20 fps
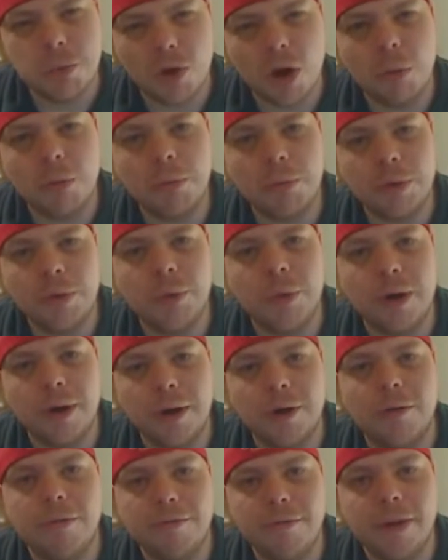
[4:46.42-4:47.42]
is probably
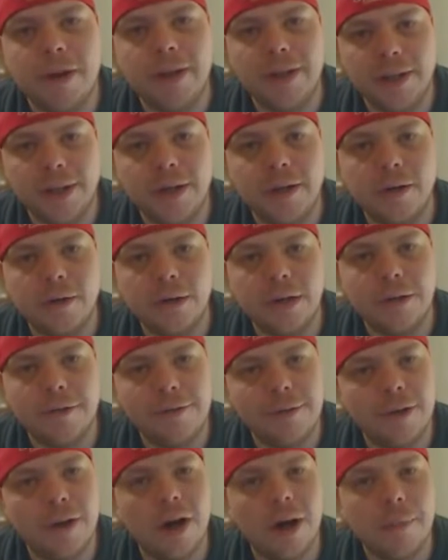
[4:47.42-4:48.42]
where you'll find out
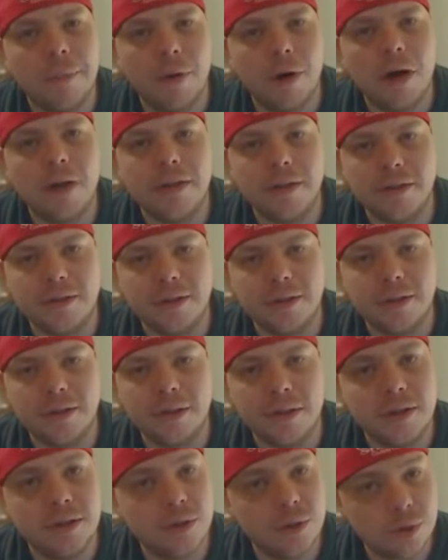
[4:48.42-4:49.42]
if your
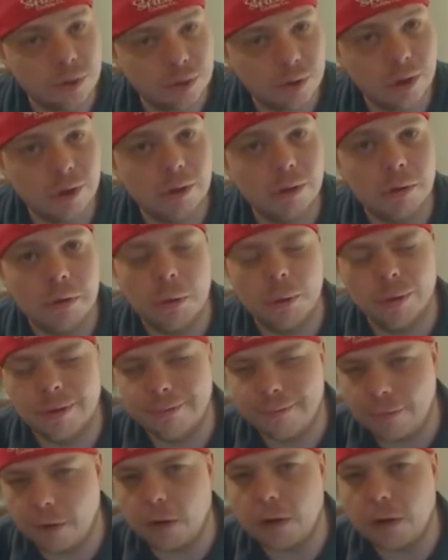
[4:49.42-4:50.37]
hypothesis is true or